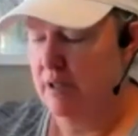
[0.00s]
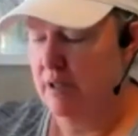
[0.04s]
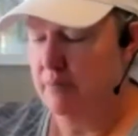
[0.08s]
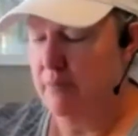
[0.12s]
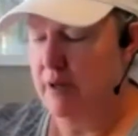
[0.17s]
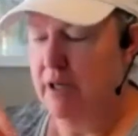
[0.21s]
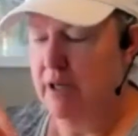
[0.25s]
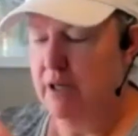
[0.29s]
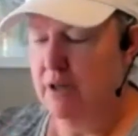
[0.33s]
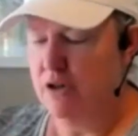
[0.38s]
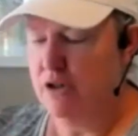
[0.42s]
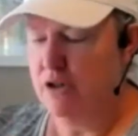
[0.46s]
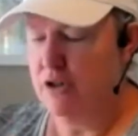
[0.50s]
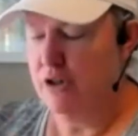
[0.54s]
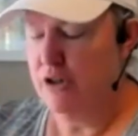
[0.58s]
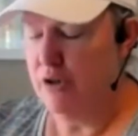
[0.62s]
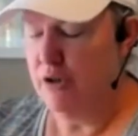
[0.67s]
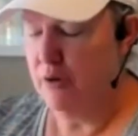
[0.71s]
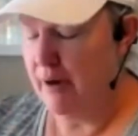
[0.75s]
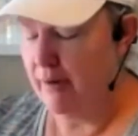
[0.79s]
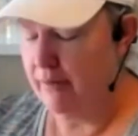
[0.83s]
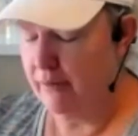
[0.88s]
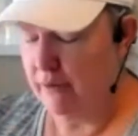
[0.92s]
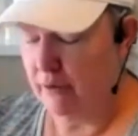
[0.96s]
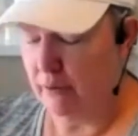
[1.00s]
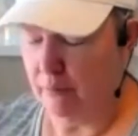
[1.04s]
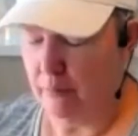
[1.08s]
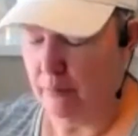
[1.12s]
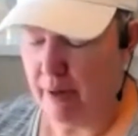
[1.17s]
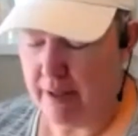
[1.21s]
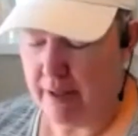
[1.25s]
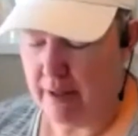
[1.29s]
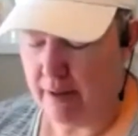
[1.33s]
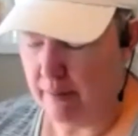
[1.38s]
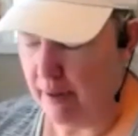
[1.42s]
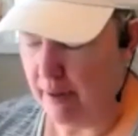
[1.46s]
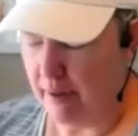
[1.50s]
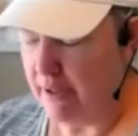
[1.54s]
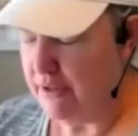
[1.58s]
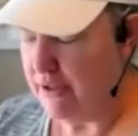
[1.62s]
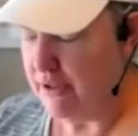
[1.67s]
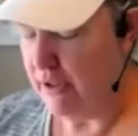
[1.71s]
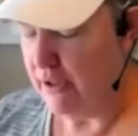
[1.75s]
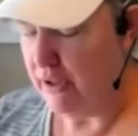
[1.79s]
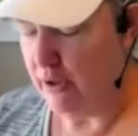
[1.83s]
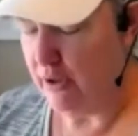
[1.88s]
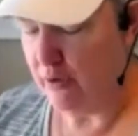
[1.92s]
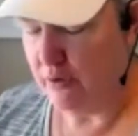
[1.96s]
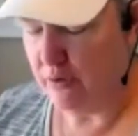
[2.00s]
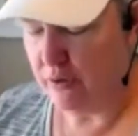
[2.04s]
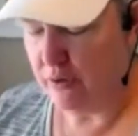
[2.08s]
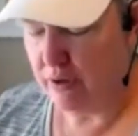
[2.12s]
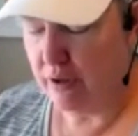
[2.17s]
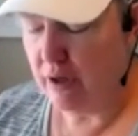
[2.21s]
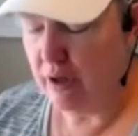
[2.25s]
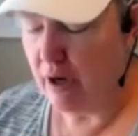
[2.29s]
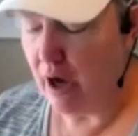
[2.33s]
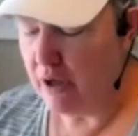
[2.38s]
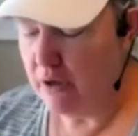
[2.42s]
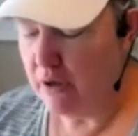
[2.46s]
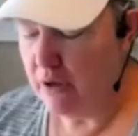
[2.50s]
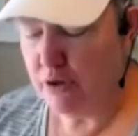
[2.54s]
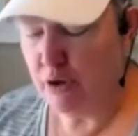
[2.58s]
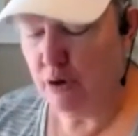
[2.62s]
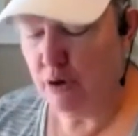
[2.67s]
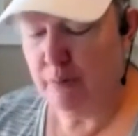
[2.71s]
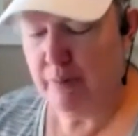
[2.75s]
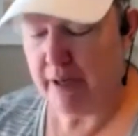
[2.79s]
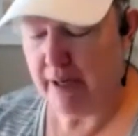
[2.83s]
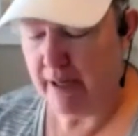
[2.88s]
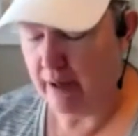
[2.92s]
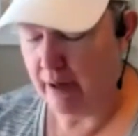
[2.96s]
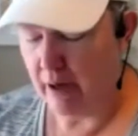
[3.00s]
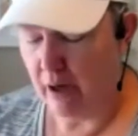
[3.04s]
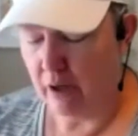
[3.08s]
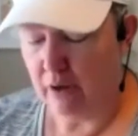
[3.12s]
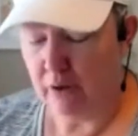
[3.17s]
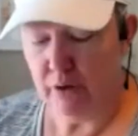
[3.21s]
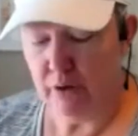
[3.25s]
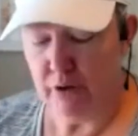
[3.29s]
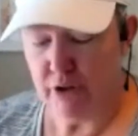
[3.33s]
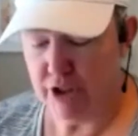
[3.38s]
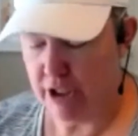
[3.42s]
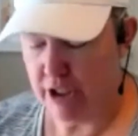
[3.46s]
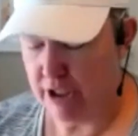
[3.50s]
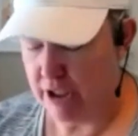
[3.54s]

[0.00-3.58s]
is making sure you have the right threads, and so many color